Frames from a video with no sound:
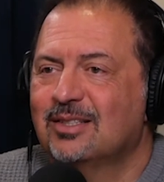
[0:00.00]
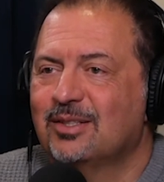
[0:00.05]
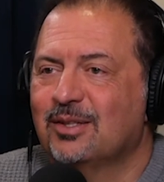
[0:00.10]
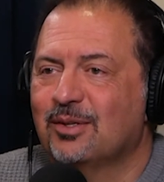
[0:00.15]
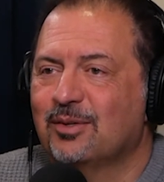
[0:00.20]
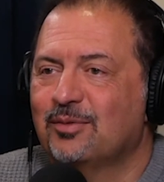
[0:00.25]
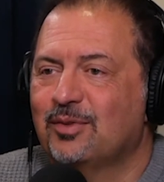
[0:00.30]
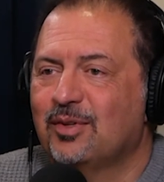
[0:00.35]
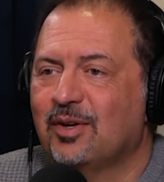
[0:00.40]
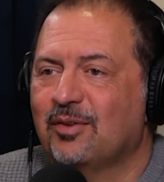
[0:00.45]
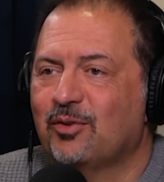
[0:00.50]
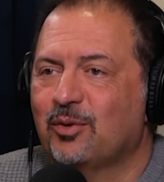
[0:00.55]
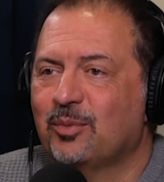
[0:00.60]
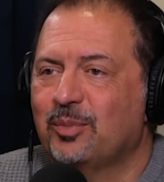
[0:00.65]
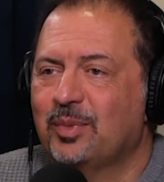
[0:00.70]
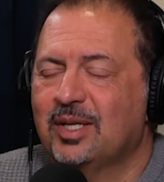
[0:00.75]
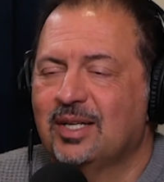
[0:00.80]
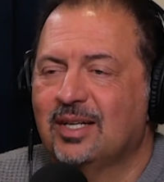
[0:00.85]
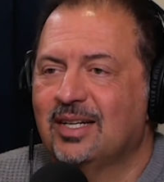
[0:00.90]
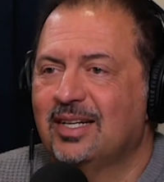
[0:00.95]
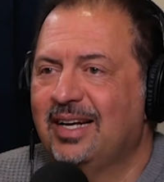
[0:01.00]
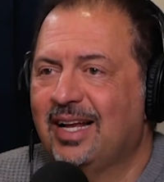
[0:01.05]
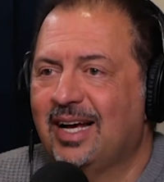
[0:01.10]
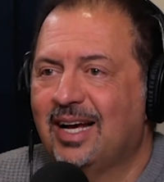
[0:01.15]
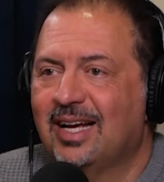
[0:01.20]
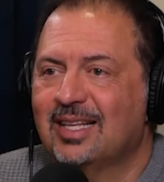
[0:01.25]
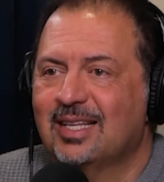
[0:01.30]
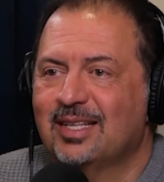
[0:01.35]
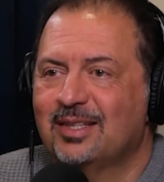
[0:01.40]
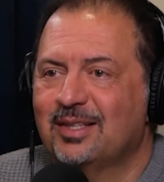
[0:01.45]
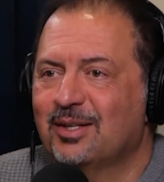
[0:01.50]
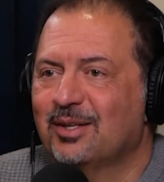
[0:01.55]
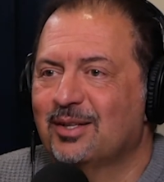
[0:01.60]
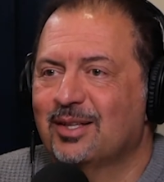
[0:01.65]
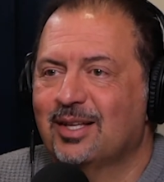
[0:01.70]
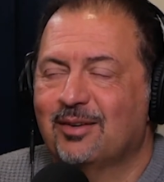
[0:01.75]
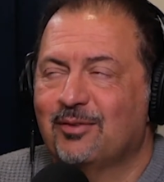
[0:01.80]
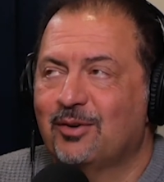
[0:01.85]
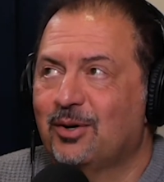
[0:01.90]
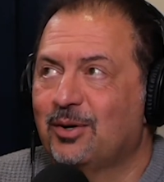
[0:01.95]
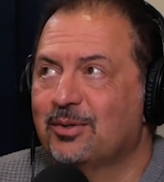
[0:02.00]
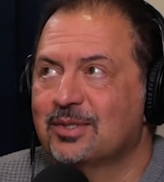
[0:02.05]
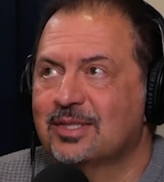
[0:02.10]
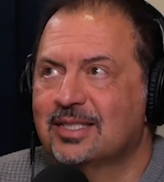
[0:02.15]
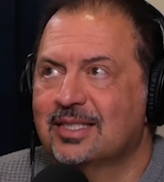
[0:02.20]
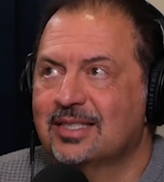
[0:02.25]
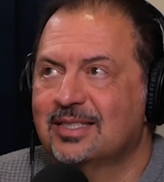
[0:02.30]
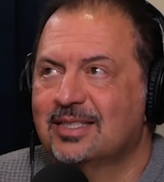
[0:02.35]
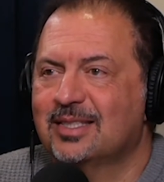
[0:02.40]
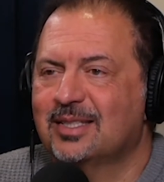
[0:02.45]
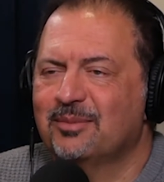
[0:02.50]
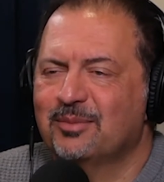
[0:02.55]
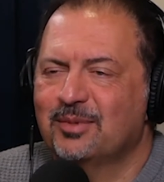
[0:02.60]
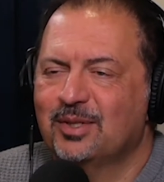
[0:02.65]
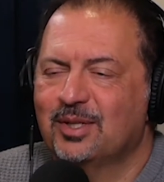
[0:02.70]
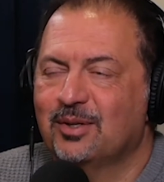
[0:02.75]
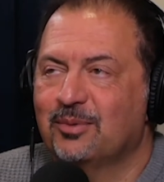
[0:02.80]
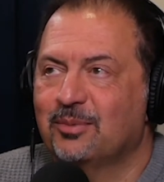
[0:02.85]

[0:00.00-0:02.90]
So if you've ever been on an island, they have a whole system,